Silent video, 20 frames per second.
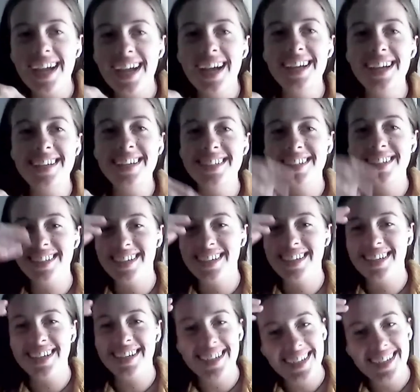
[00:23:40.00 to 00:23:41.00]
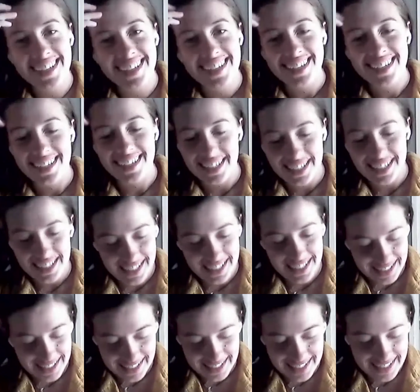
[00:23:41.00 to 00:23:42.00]
oh yeah, so
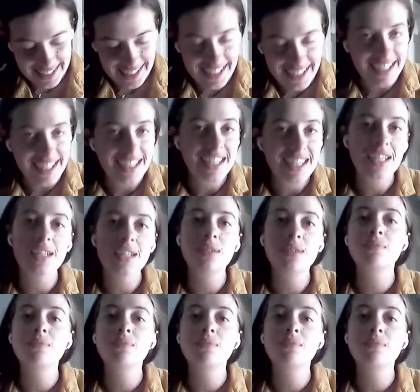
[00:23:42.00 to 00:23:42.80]
you were